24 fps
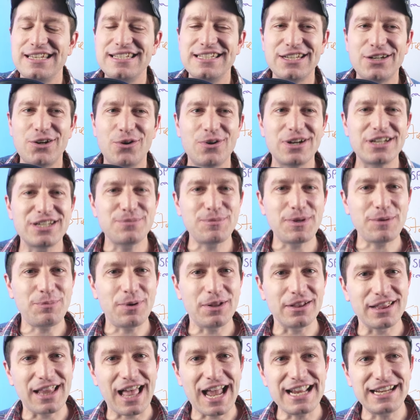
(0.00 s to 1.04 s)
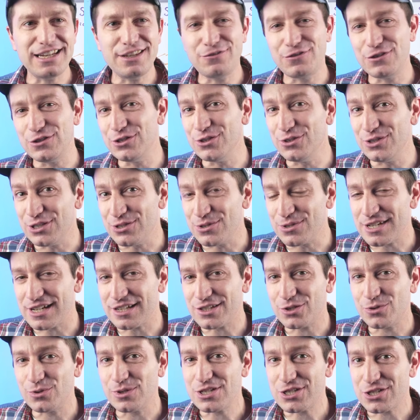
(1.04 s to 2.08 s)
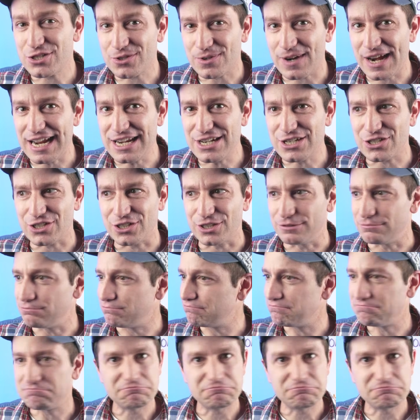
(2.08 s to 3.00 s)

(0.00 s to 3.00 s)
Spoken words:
Is it going to be polite if you use it to a stranger?